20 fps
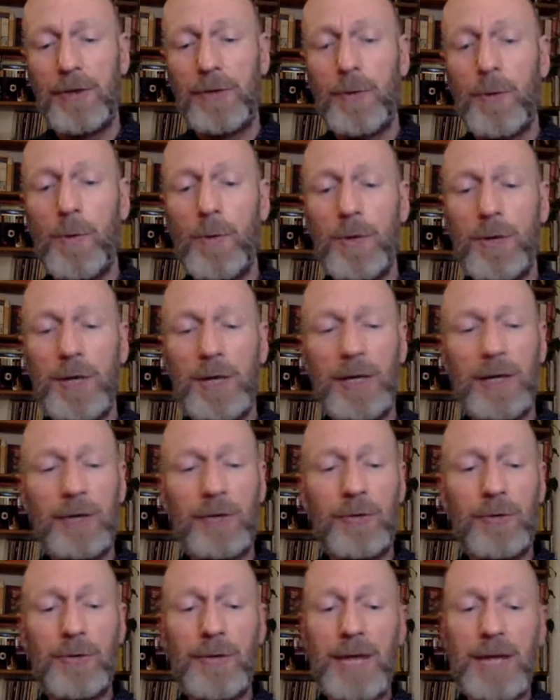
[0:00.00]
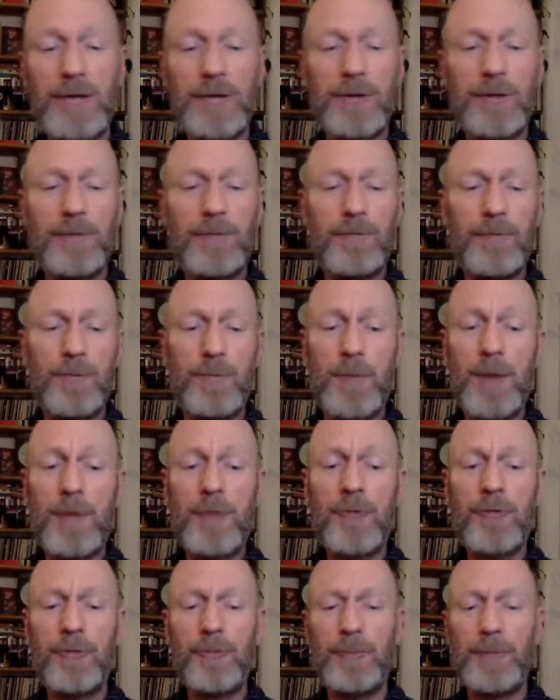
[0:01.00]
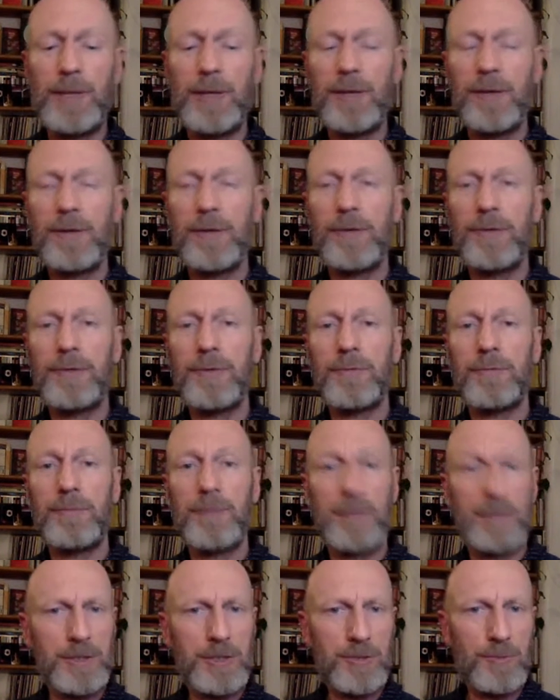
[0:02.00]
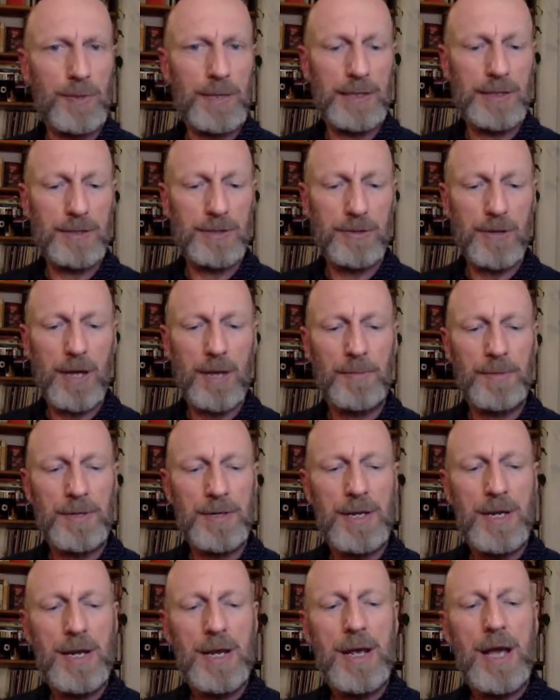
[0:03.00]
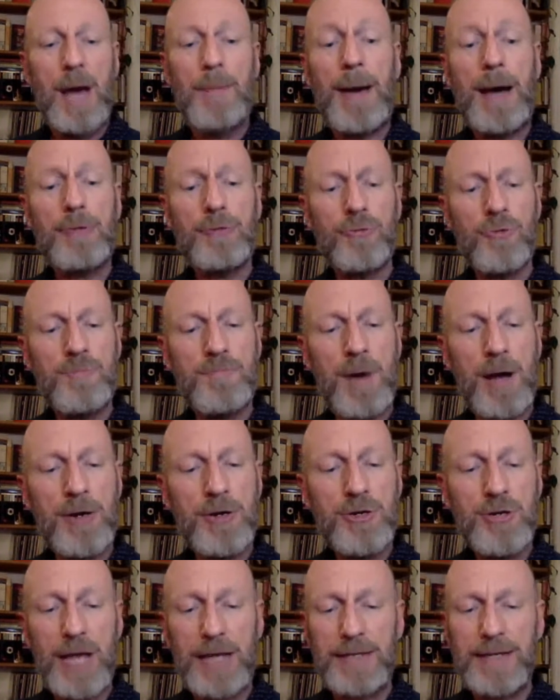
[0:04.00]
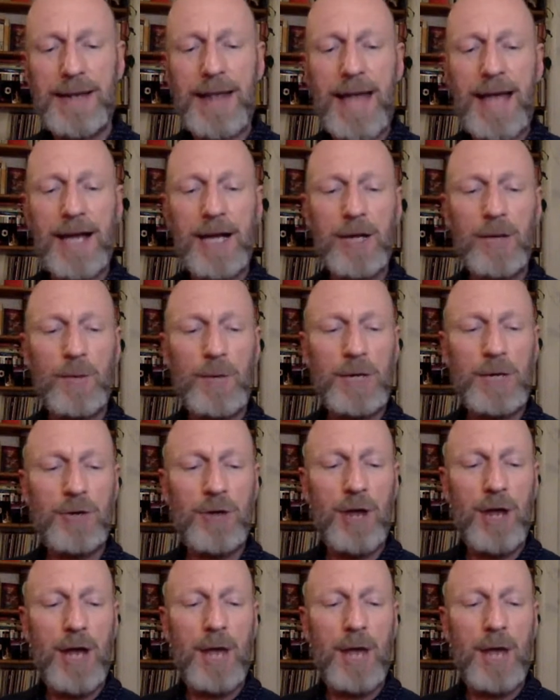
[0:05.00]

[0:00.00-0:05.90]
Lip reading: talking to native Romansh speakers in Swiss German about Romansh as a language,